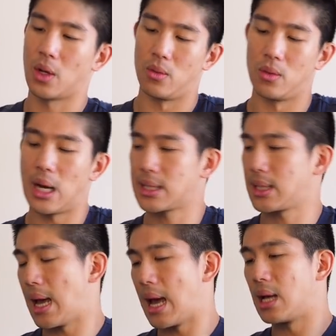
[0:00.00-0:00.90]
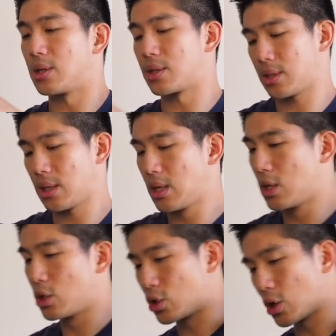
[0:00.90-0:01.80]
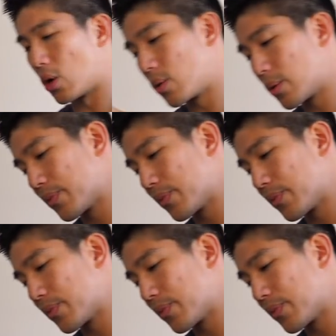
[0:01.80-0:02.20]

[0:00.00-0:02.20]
What else? So